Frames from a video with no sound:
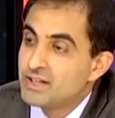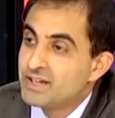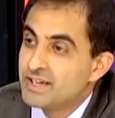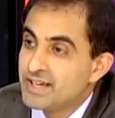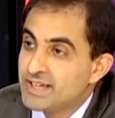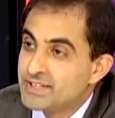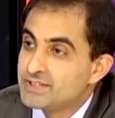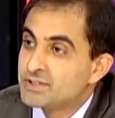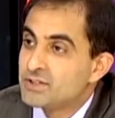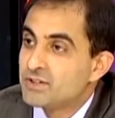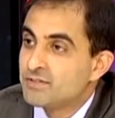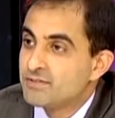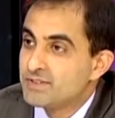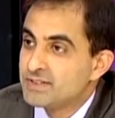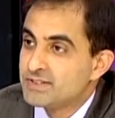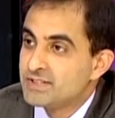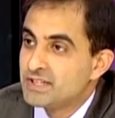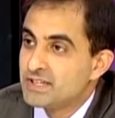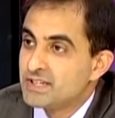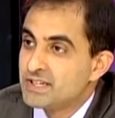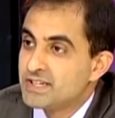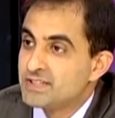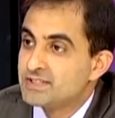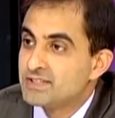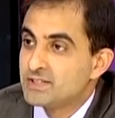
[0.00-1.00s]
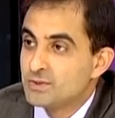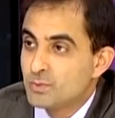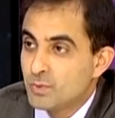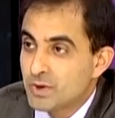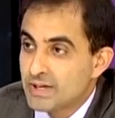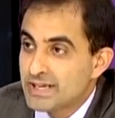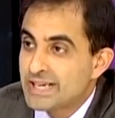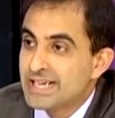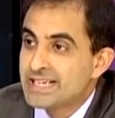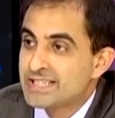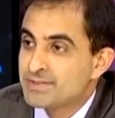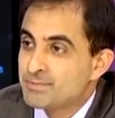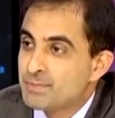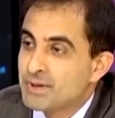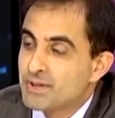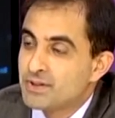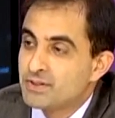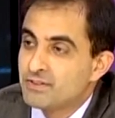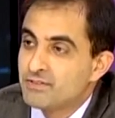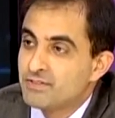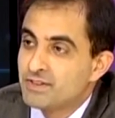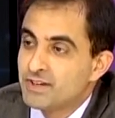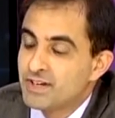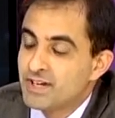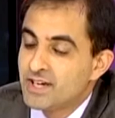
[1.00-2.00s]
nature of his illness is one aspect
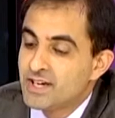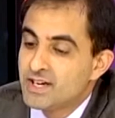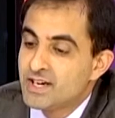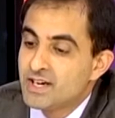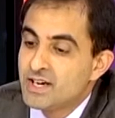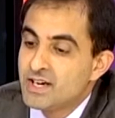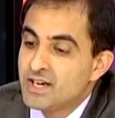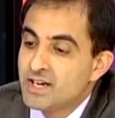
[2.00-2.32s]
of care,